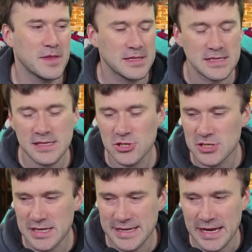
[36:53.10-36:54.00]
this is
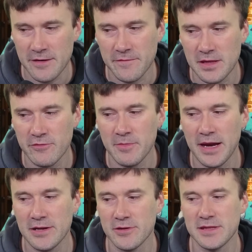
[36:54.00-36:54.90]
just, again, a friendly
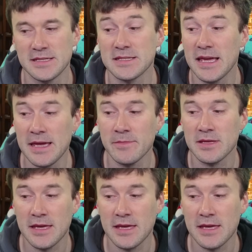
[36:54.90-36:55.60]
reminder. This game